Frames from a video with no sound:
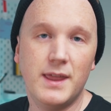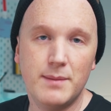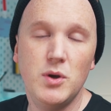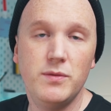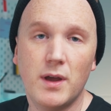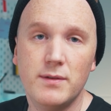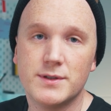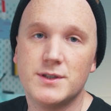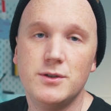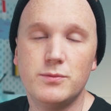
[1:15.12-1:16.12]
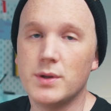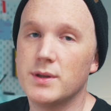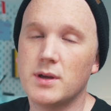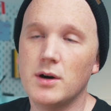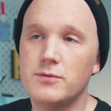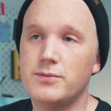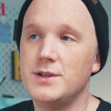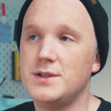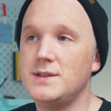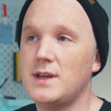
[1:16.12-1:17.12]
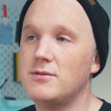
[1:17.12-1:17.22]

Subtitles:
I then moved over to What the Golf, which is a